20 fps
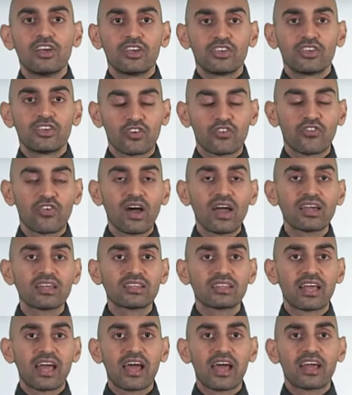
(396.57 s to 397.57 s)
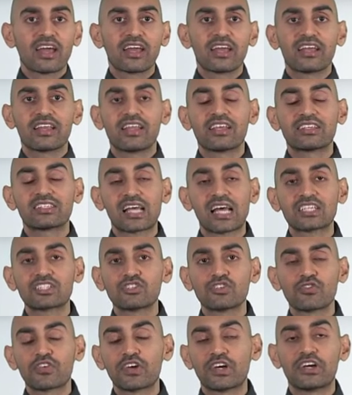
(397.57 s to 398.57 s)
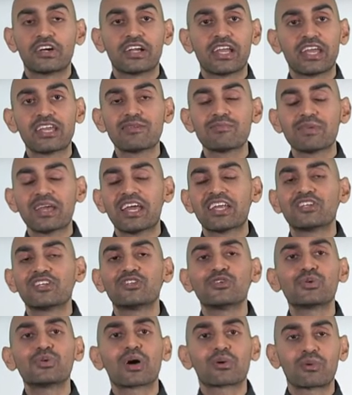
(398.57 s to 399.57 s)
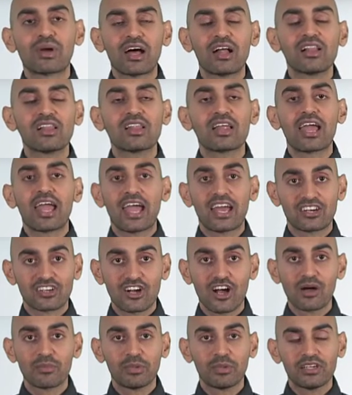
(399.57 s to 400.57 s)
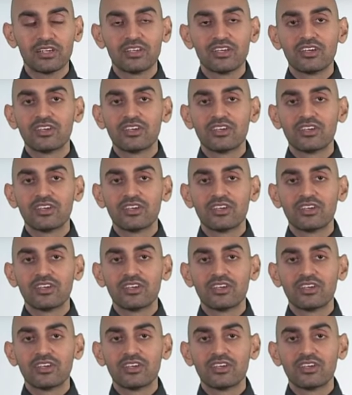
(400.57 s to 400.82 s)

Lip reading: you'll find that it's asking for your name and URL and comment.